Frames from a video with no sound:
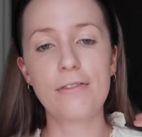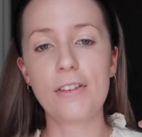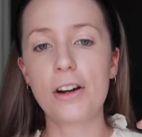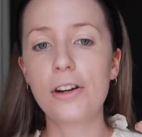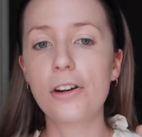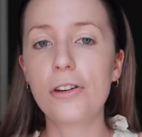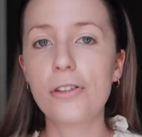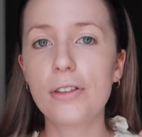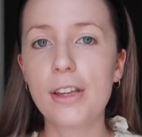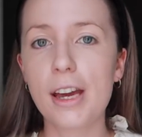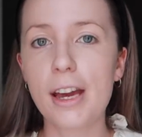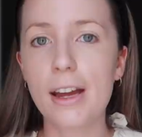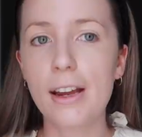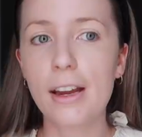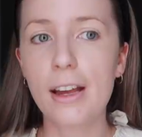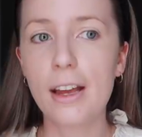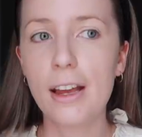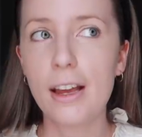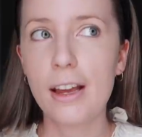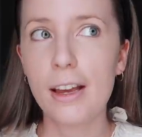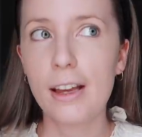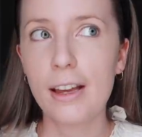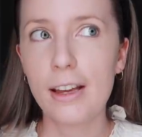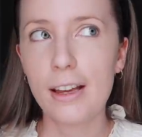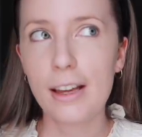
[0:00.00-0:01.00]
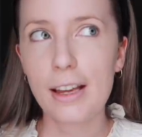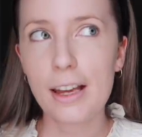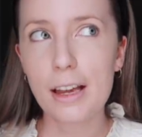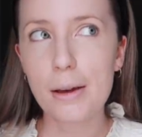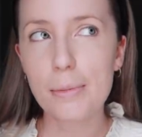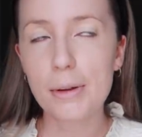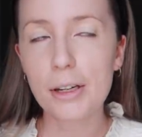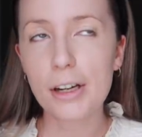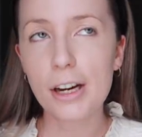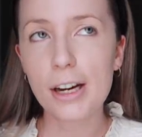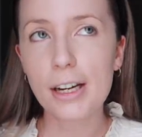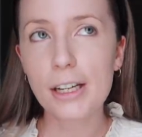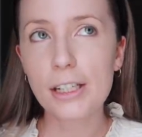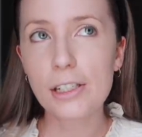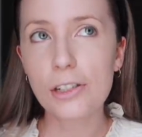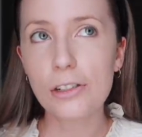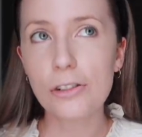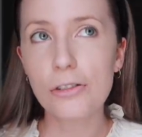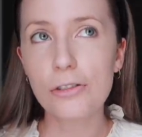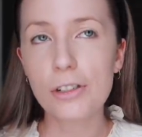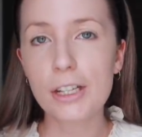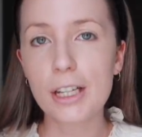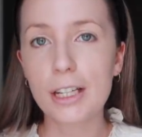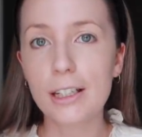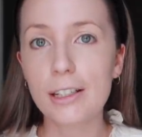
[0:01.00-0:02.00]
I know that immigrating to
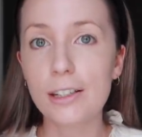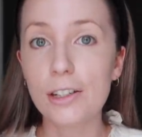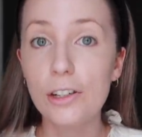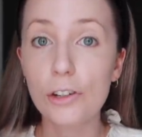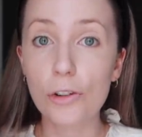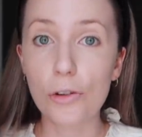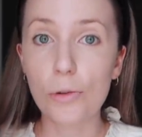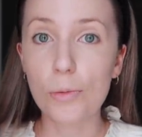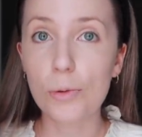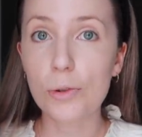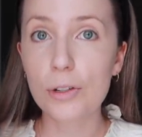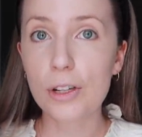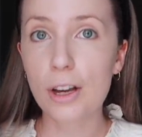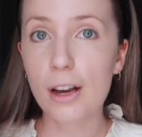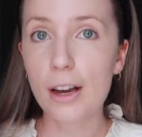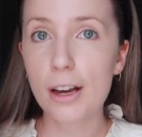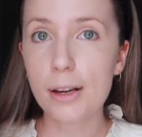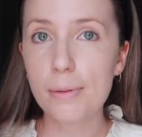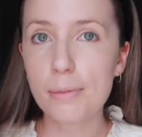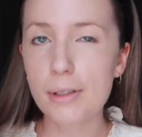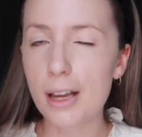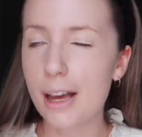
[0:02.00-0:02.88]
New Zealand in normal times